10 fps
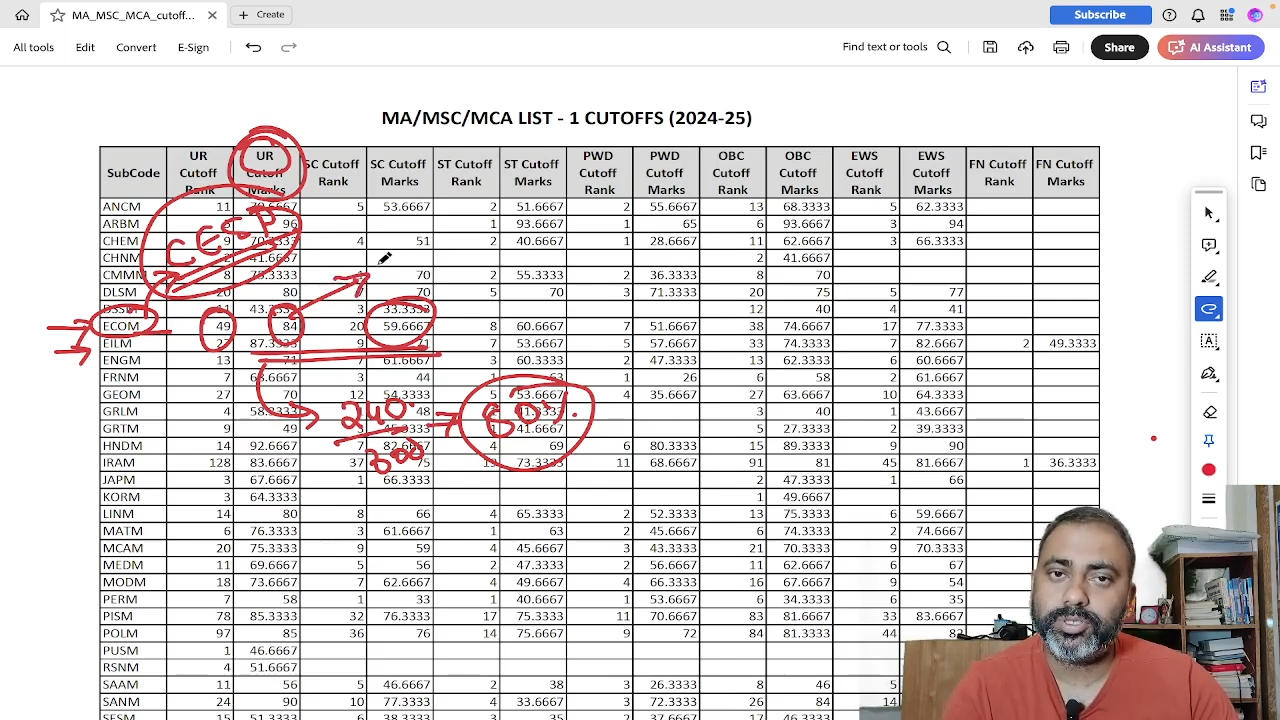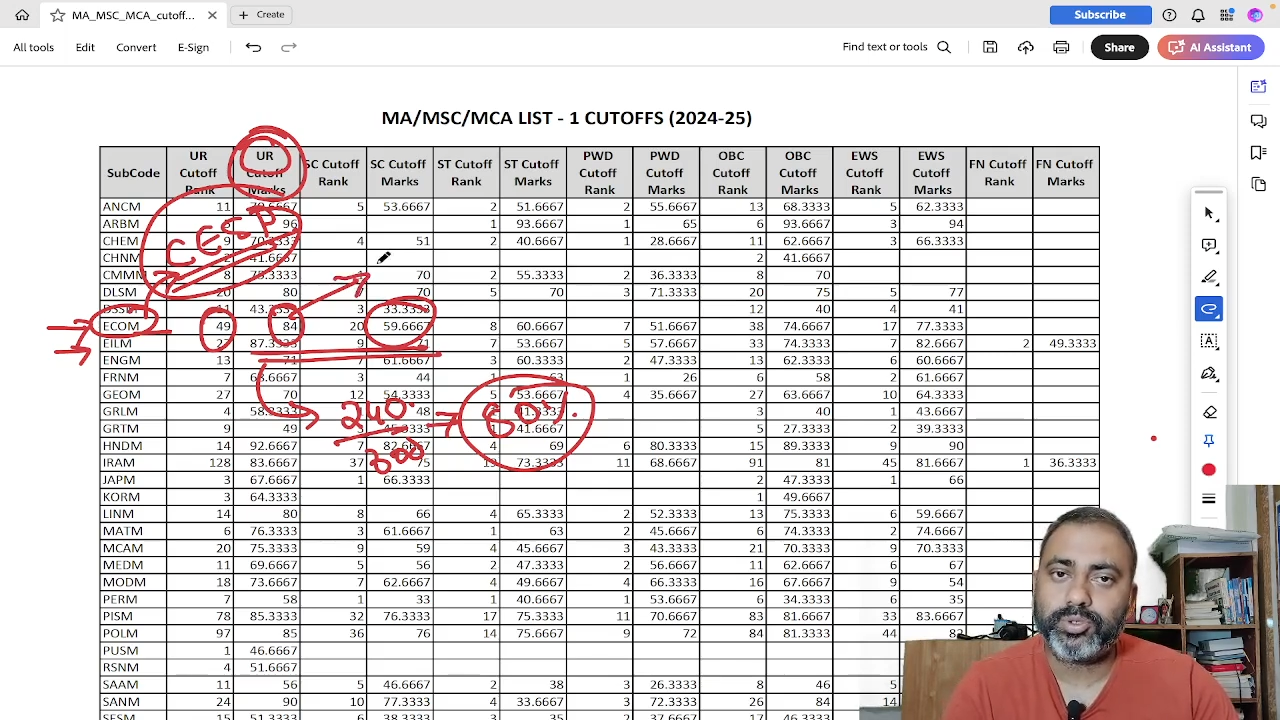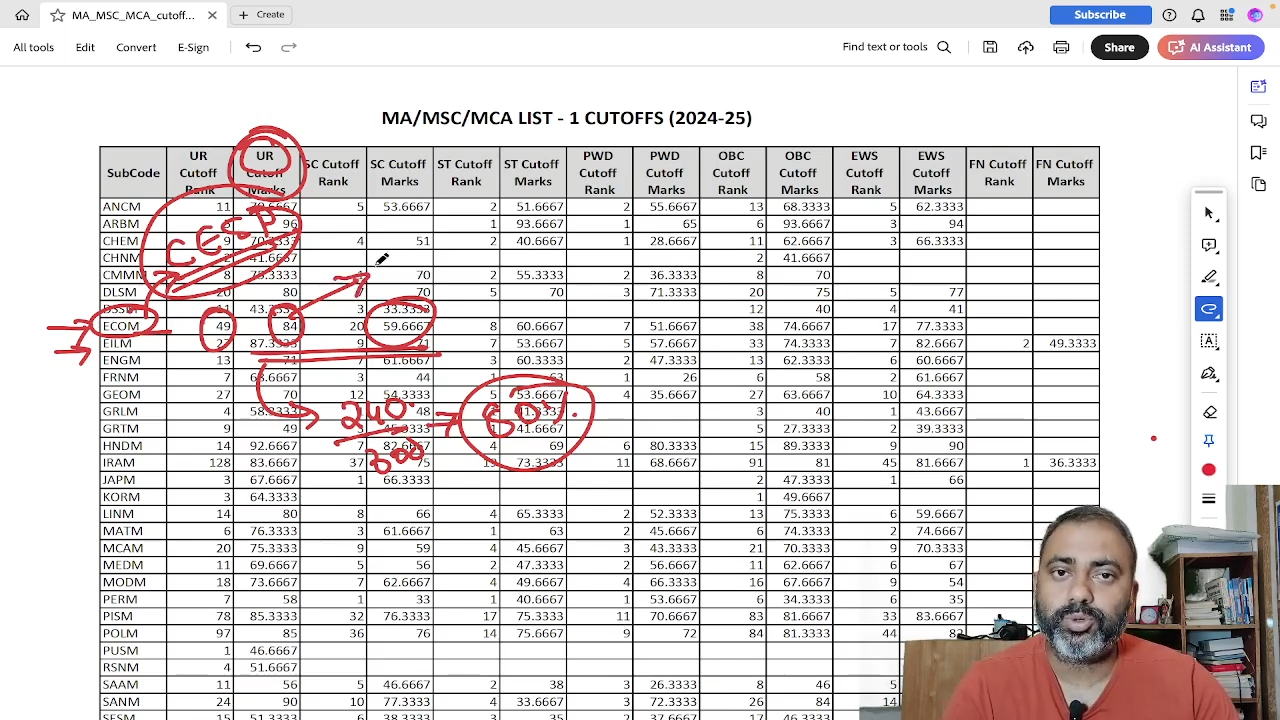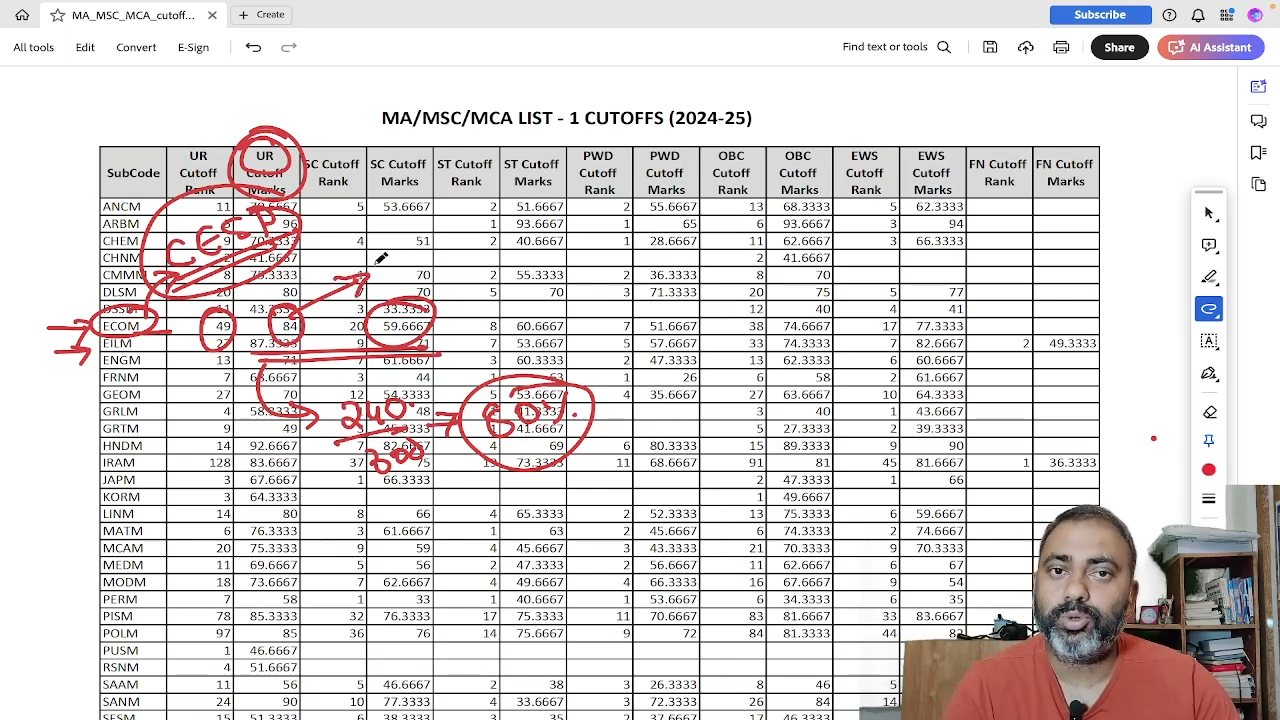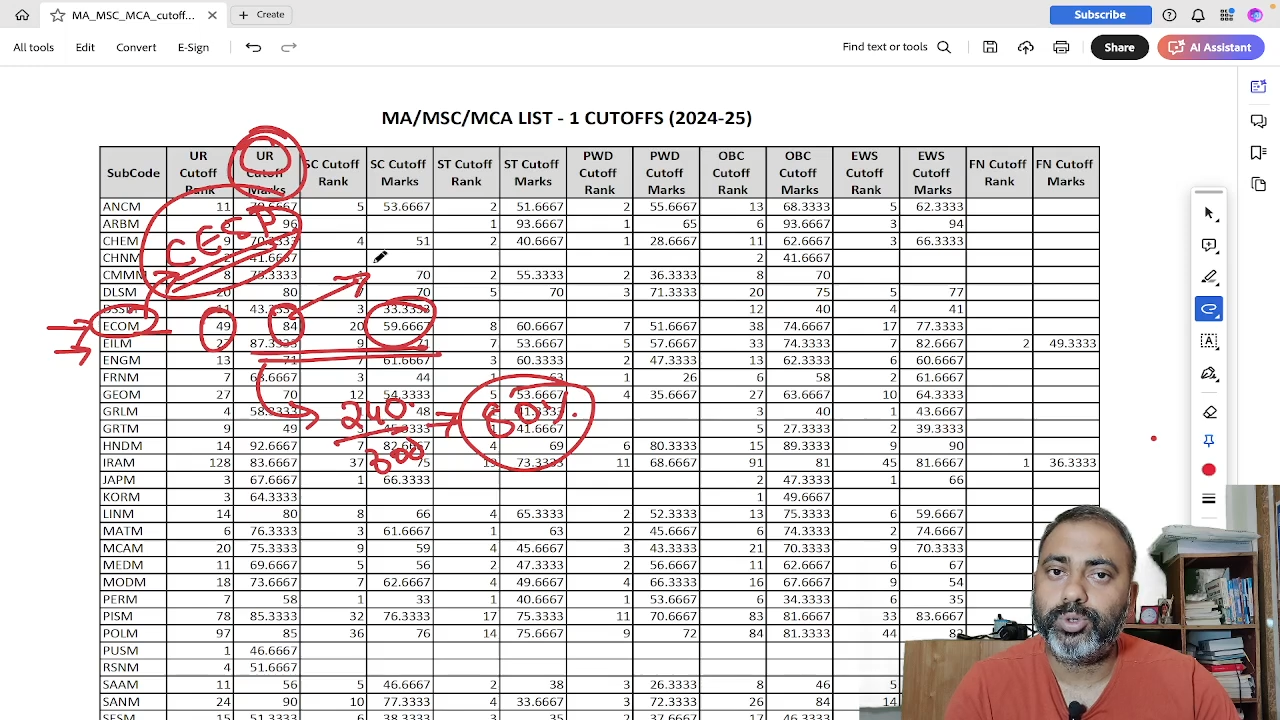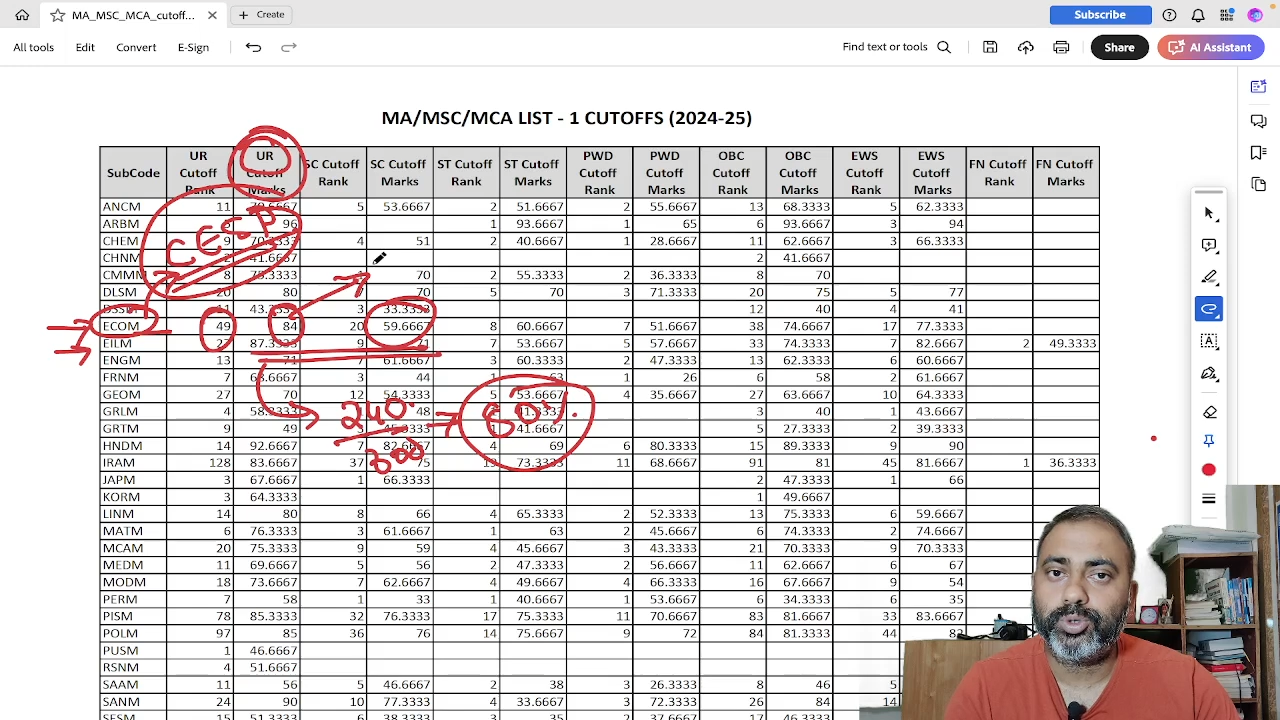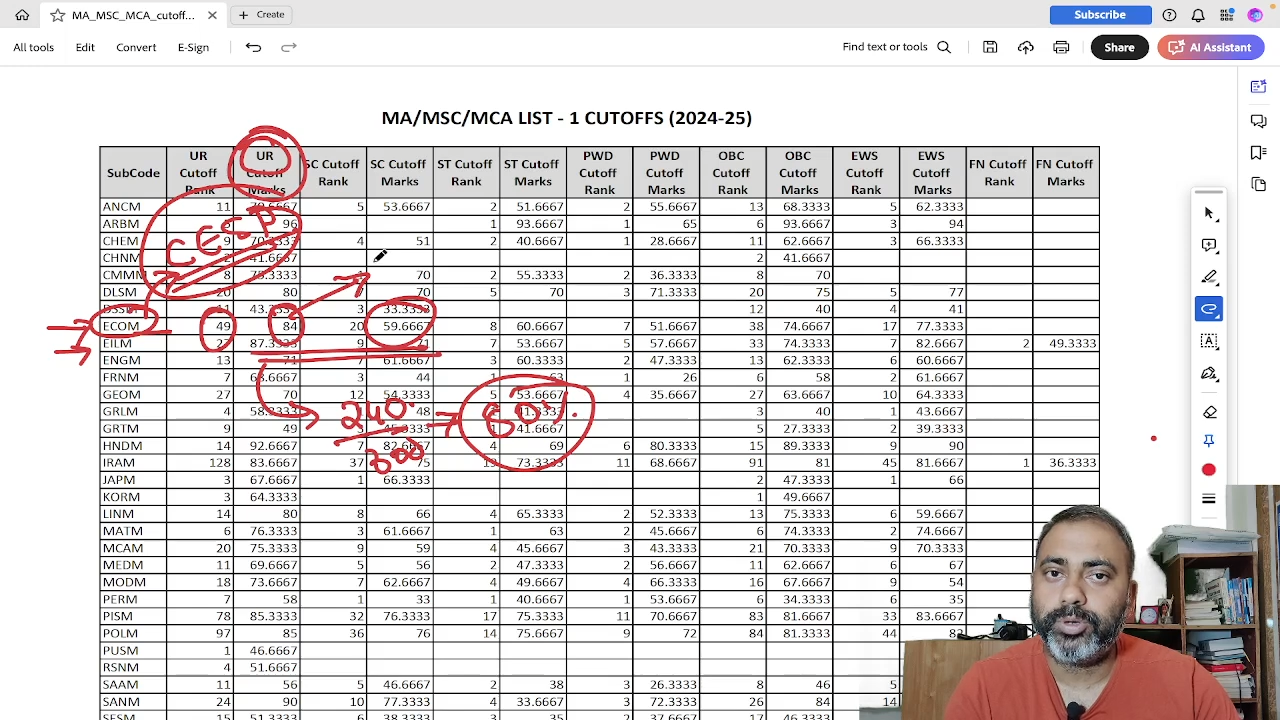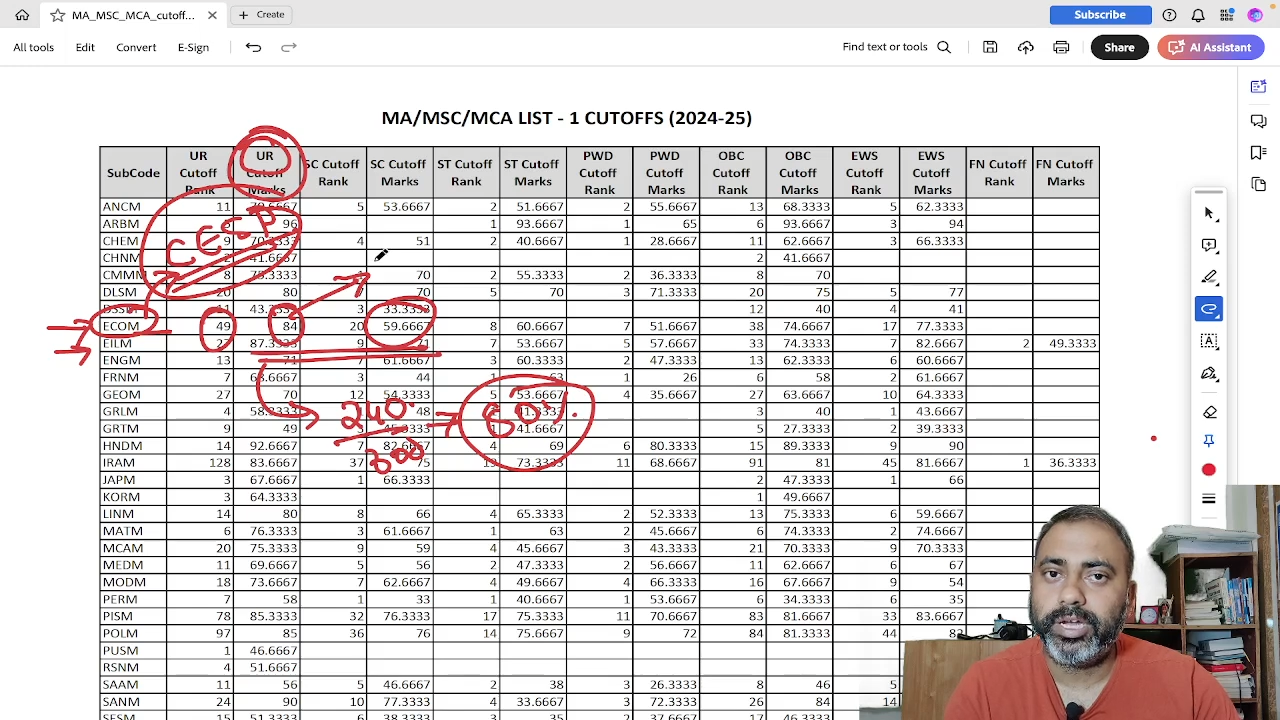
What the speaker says: scored to